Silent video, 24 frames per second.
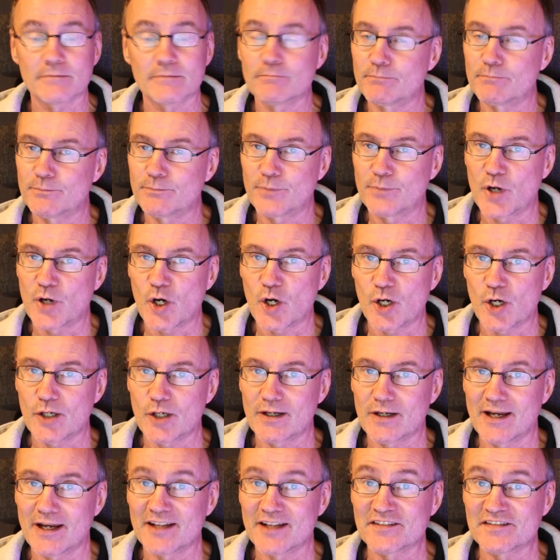per
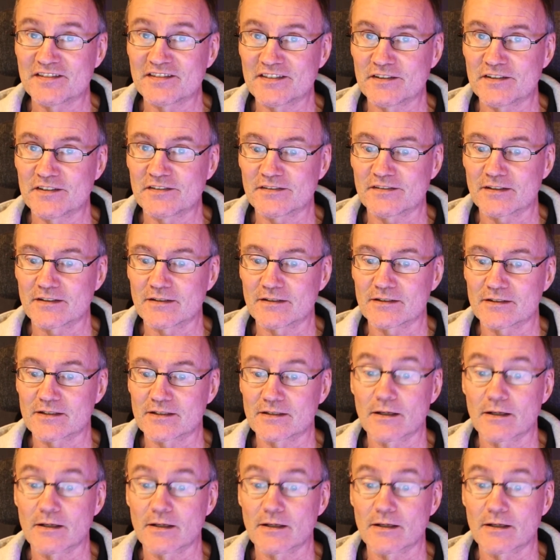assistant